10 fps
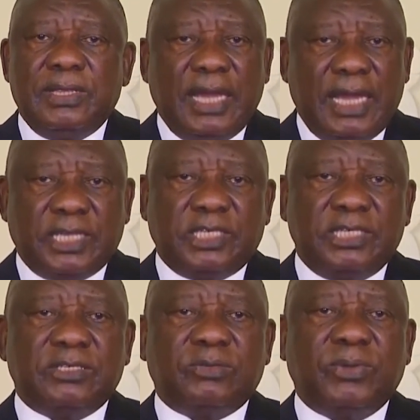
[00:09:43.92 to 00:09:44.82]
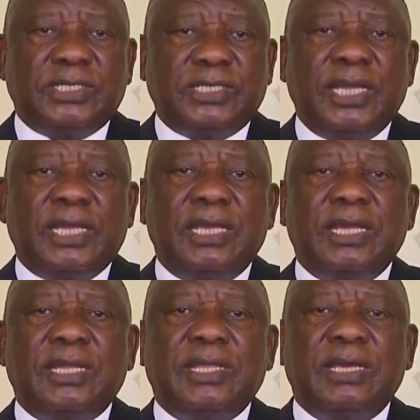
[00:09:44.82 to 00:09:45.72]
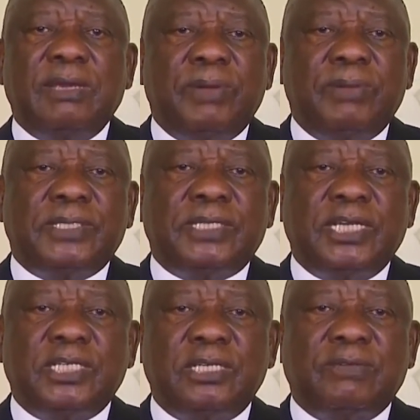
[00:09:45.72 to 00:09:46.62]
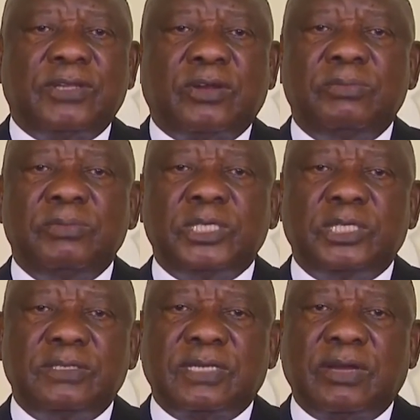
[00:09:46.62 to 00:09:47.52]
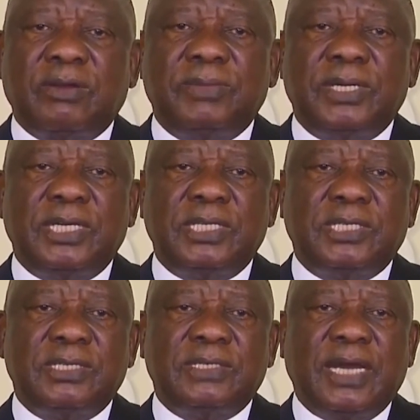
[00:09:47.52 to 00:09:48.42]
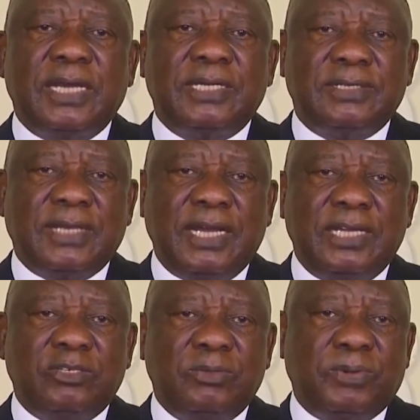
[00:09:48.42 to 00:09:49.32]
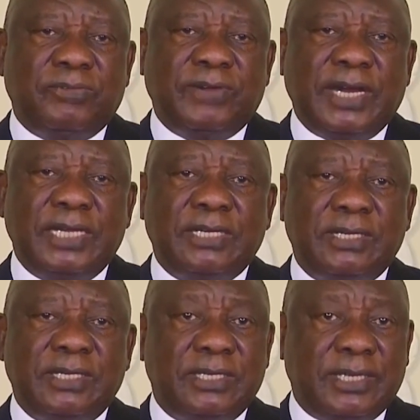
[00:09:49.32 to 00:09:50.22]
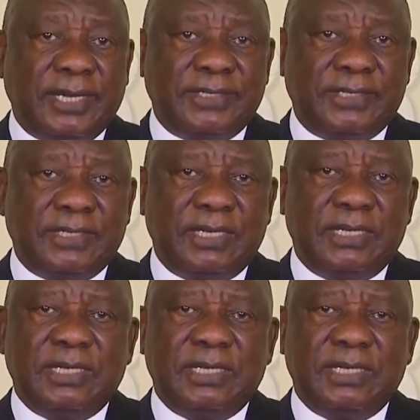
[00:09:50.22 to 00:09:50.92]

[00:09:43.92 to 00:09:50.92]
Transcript: The actions we are taking and the implementation of the Commission's recommendations are designed to provide redress